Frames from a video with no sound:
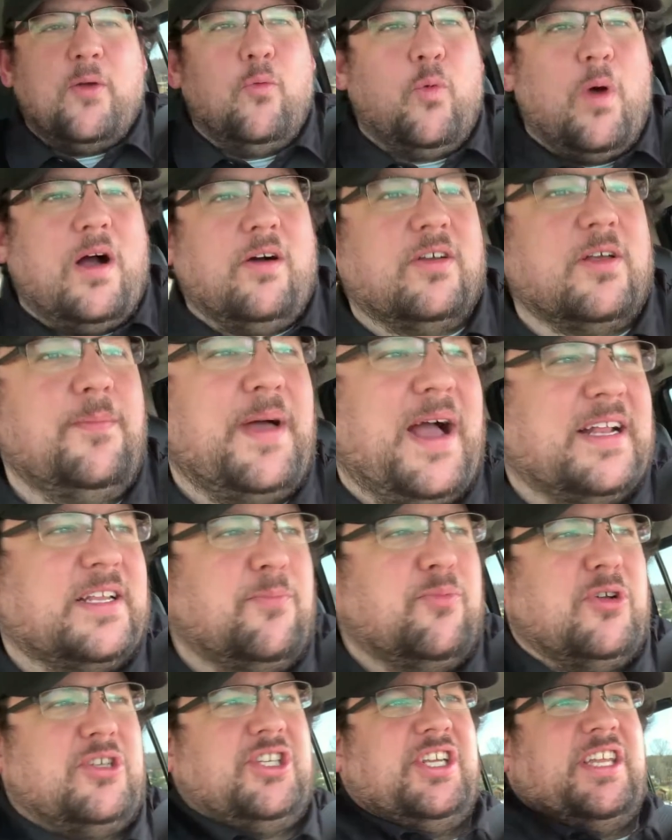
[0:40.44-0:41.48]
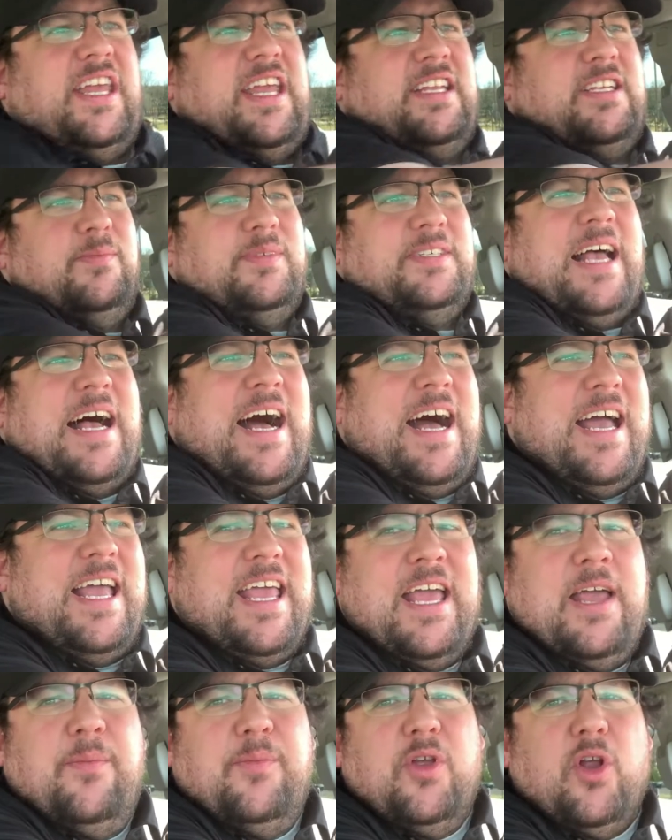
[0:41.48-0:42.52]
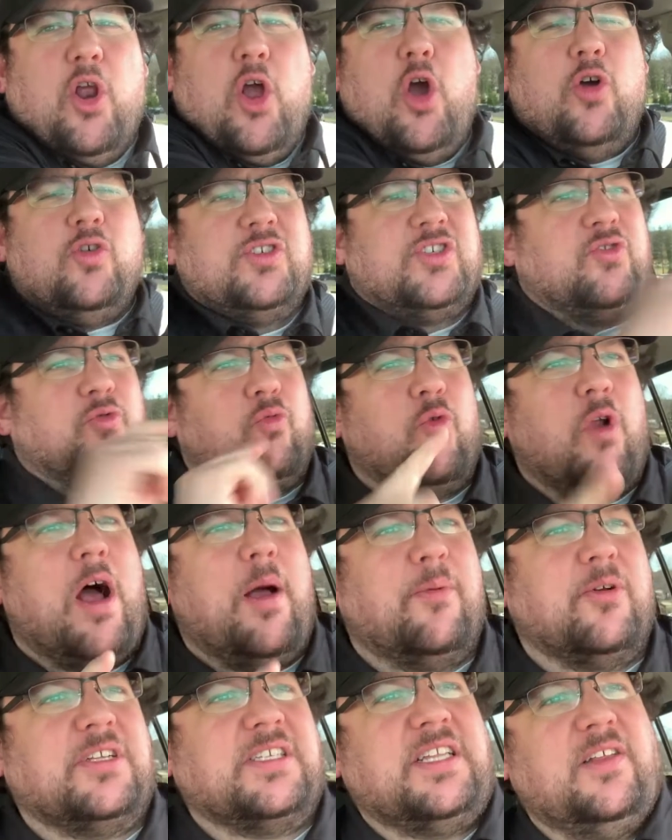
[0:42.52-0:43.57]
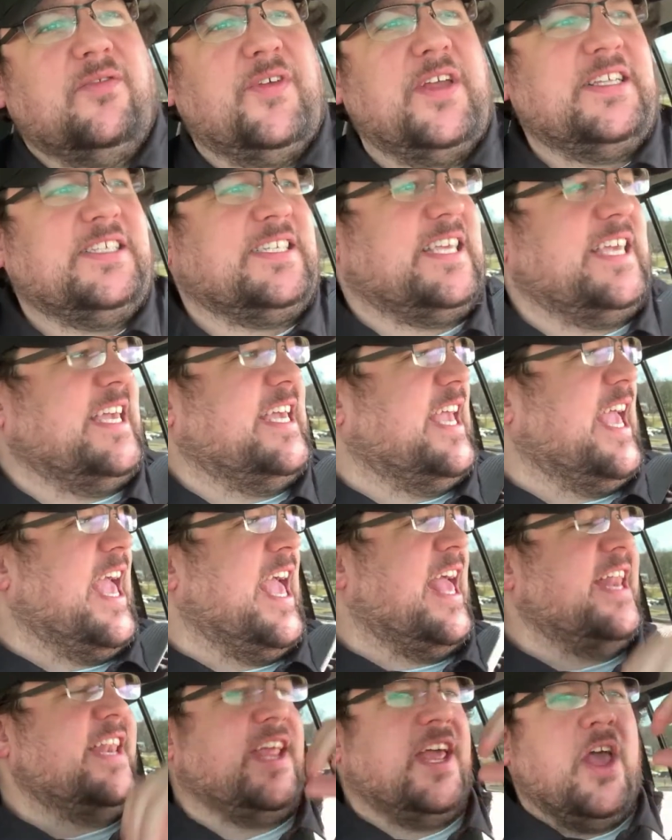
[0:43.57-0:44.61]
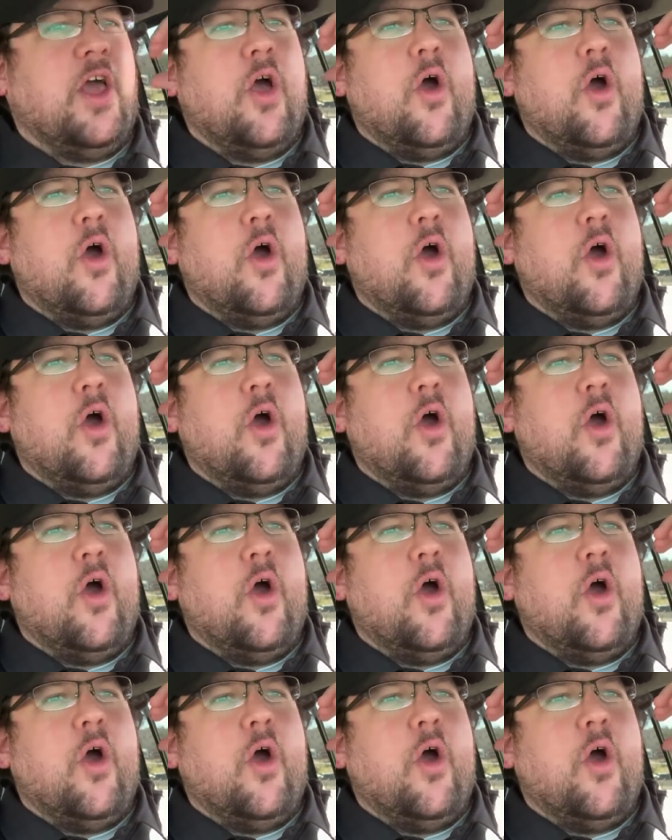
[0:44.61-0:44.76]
Welcome back to Pushing the Geekdoms. I am your host, Robert Slavinsky, and